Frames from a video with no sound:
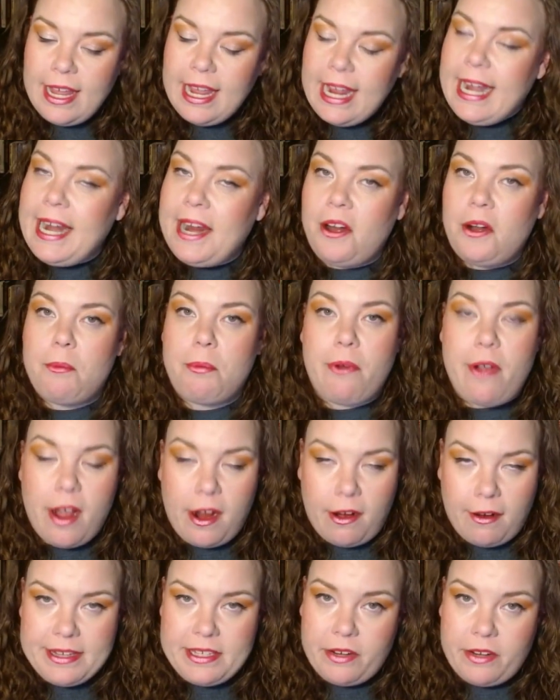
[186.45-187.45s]
inherent
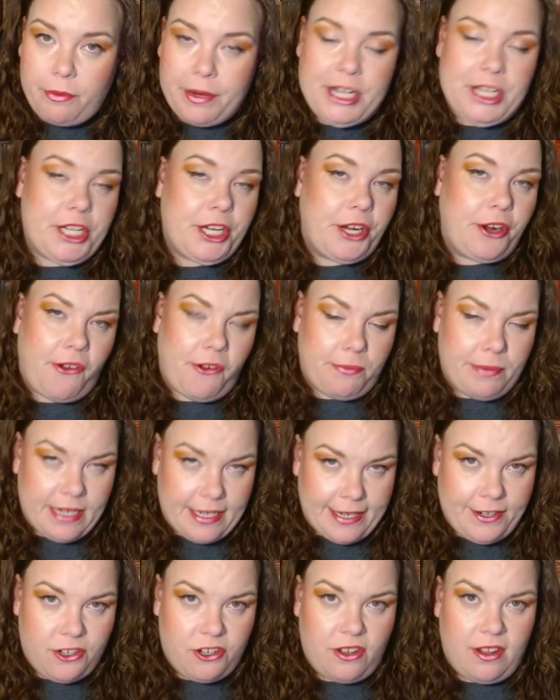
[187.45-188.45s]
progress and reaching her own
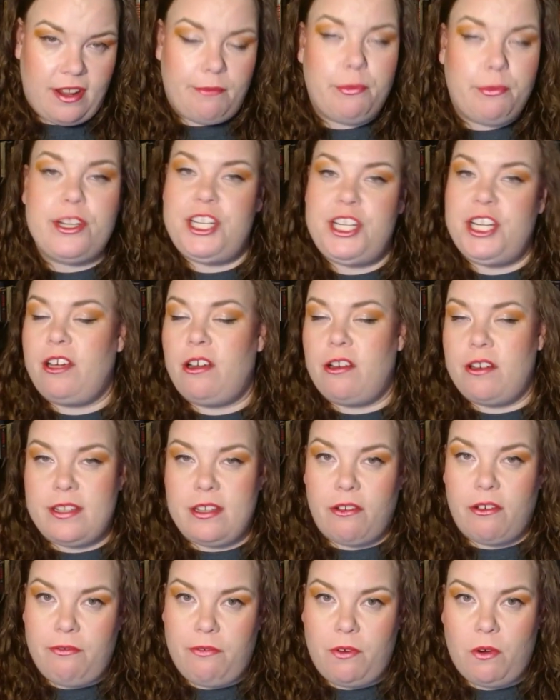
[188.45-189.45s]
potential and pushing
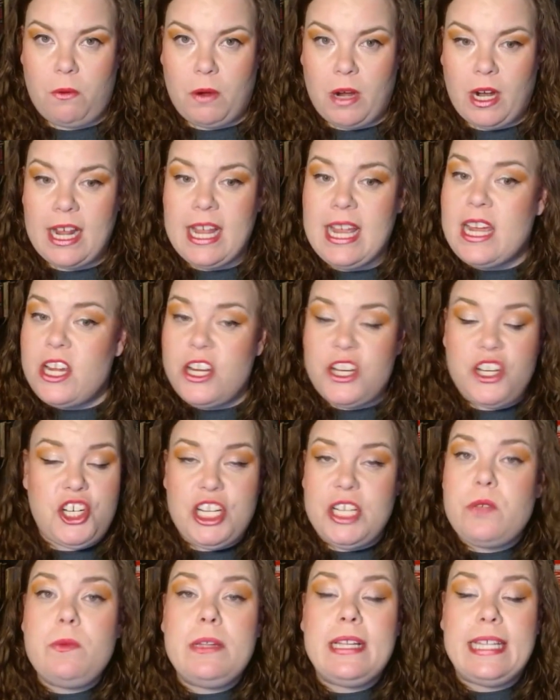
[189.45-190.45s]
herself forward,
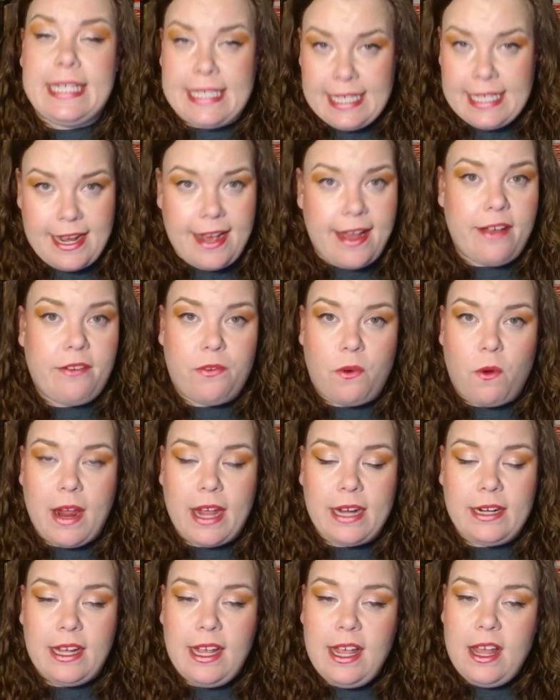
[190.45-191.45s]
she's willing to die for
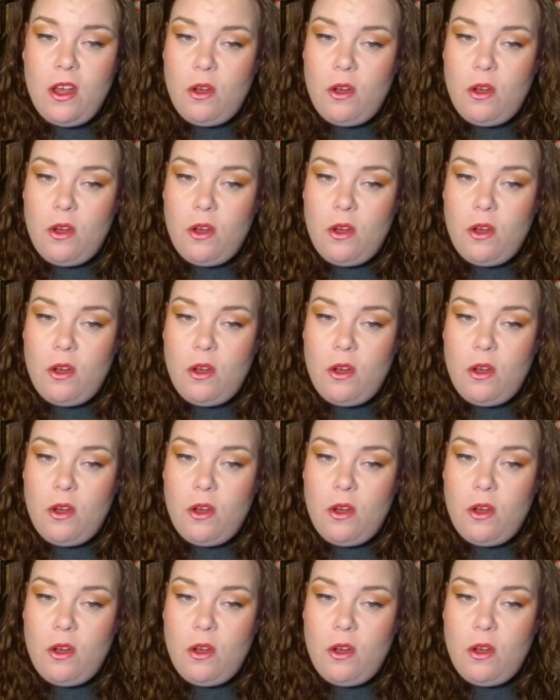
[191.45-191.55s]
it.